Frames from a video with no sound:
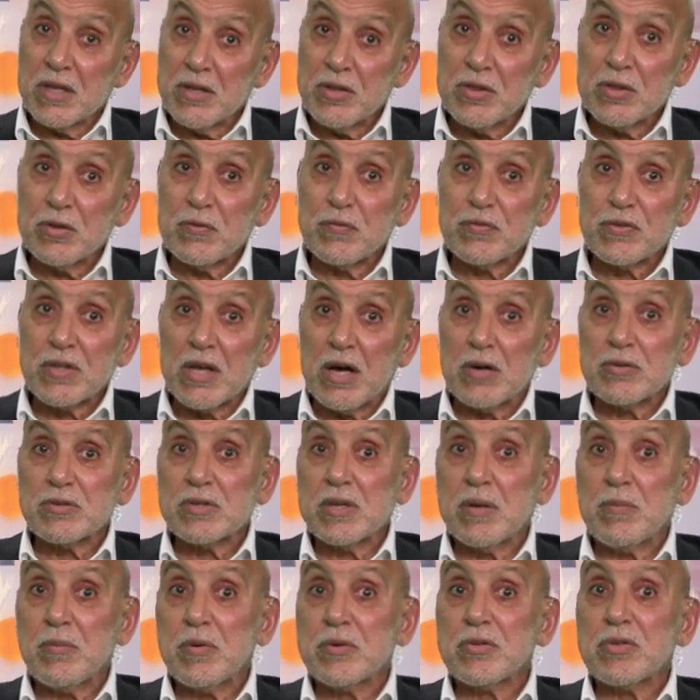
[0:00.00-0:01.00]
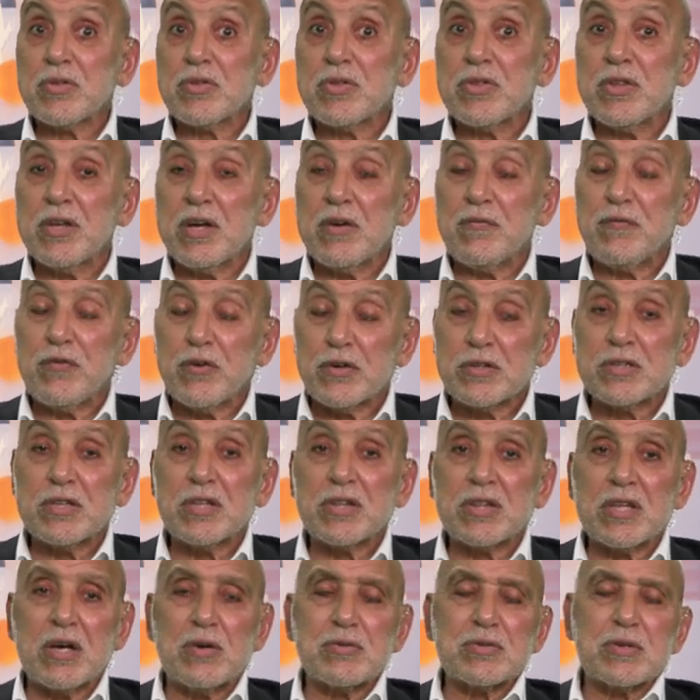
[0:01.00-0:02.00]
tens of thousands, about
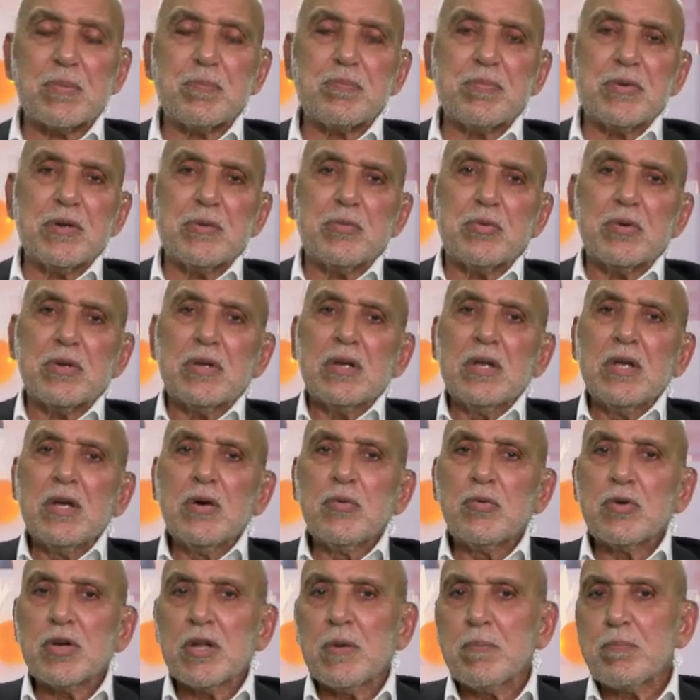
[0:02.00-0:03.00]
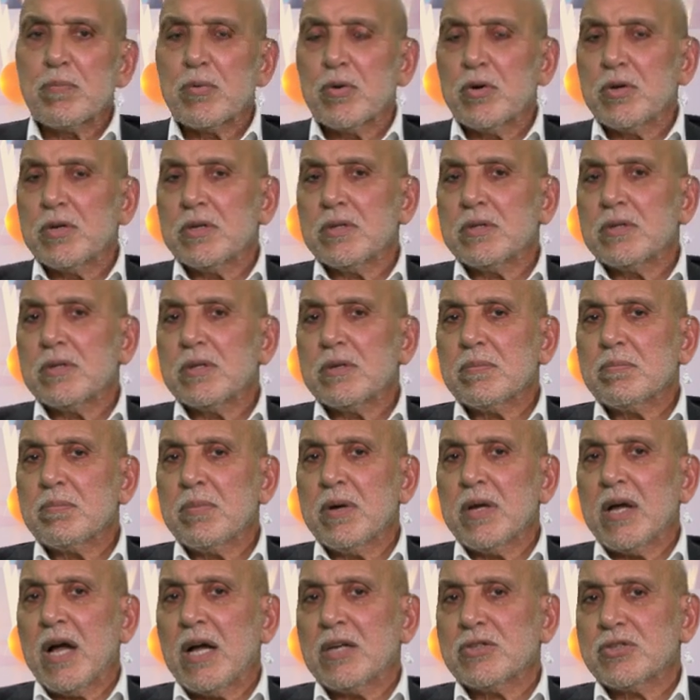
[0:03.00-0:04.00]
40,000 people were employed
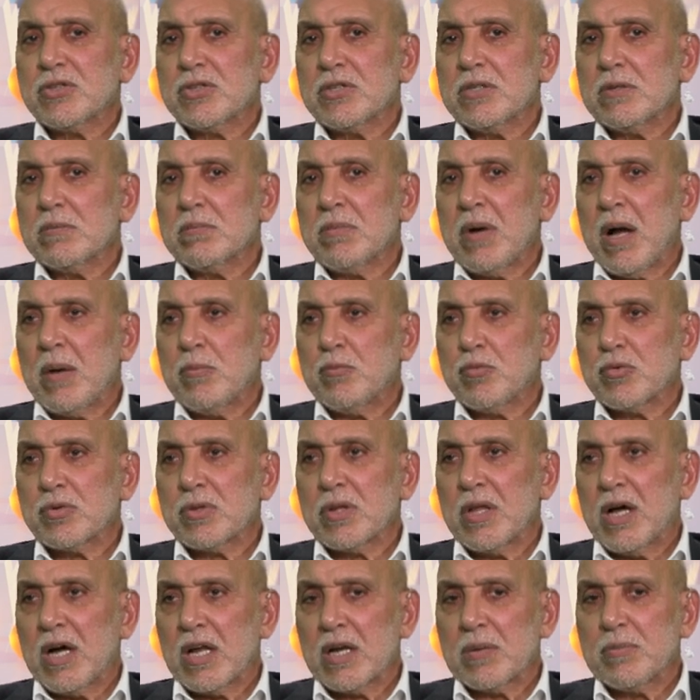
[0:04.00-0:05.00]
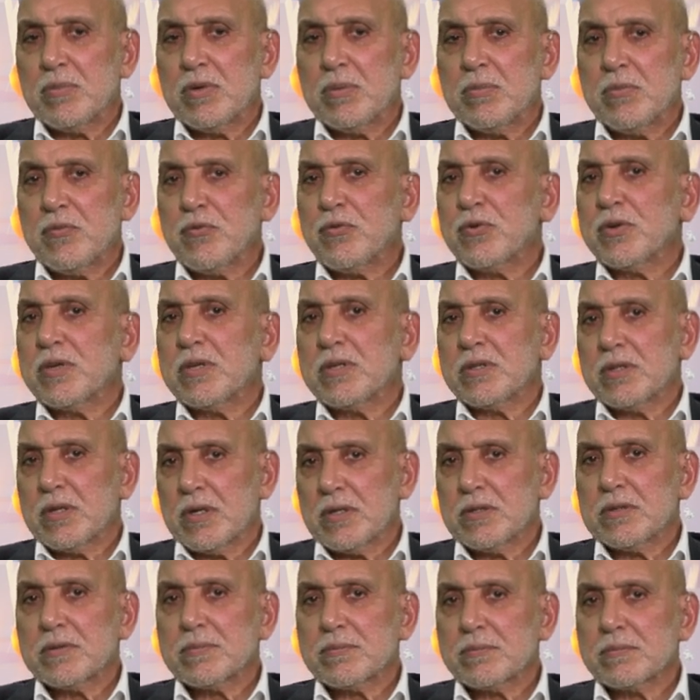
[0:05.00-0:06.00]
by Haji Mahmud al-Arabi before he
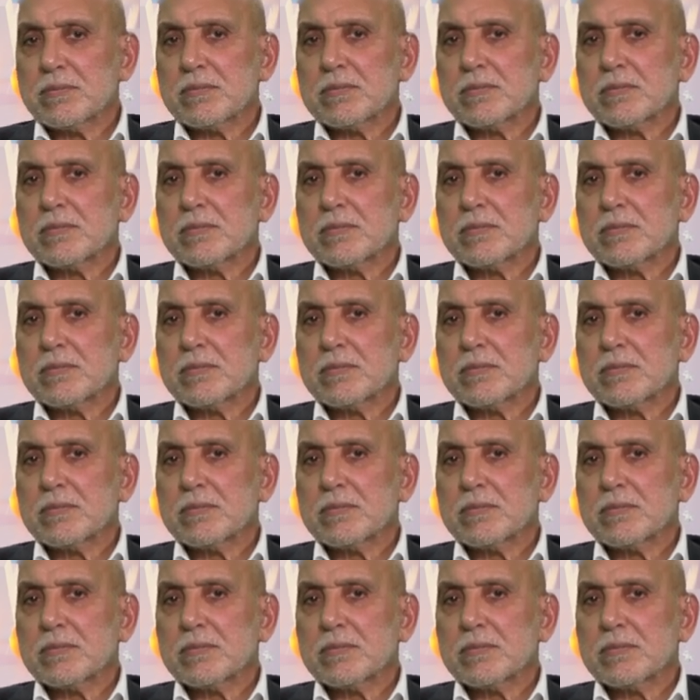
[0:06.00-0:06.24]
died.